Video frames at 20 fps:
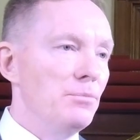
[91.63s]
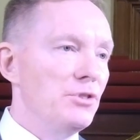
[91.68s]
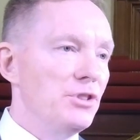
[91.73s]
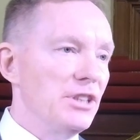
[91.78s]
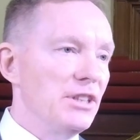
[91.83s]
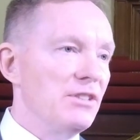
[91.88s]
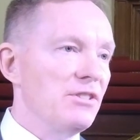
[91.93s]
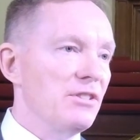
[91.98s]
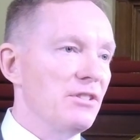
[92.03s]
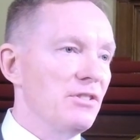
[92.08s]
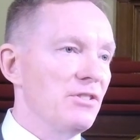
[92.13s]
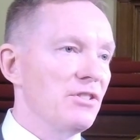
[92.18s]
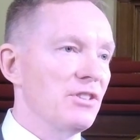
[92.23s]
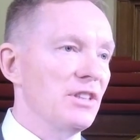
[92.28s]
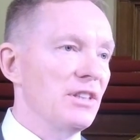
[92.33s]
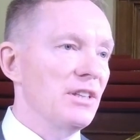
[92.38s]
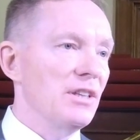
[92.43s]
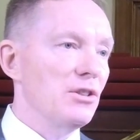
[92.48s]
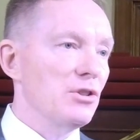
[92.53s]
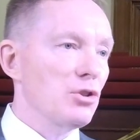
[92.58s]

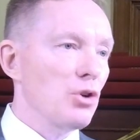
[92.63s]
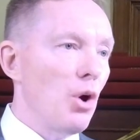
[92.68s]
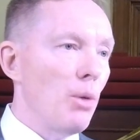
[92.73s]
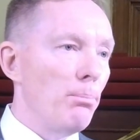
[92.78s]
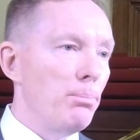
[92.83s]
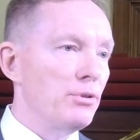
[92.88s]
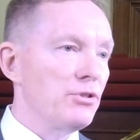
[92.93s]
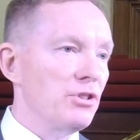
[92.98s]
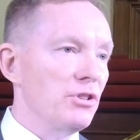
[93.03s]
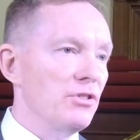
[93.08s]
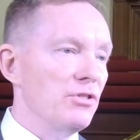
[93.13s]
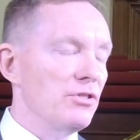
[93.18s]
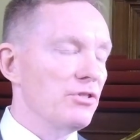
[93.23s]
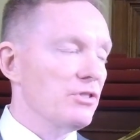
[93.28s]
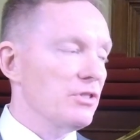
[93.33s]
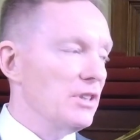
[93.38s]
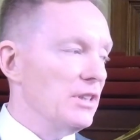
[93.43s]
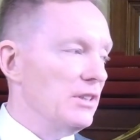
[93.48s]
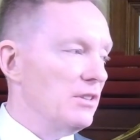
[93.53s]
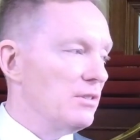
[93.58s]
decency and
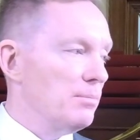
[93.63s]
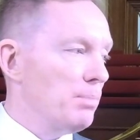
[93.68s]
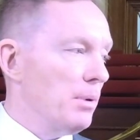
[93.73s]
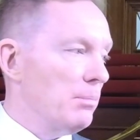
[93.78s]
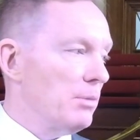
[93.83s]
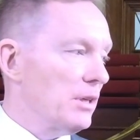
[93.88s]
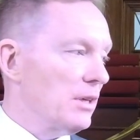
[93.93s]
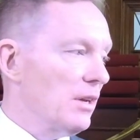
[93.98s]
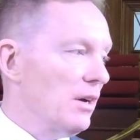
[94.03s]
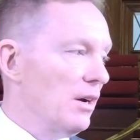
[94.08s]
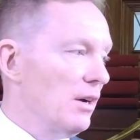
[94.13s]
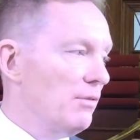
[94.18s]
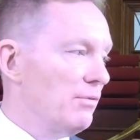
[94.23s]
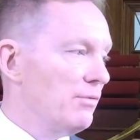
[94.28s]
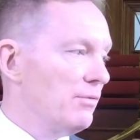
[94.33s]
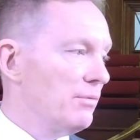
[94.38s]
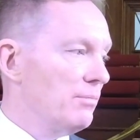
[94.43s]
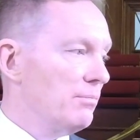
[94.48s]
competence into public life.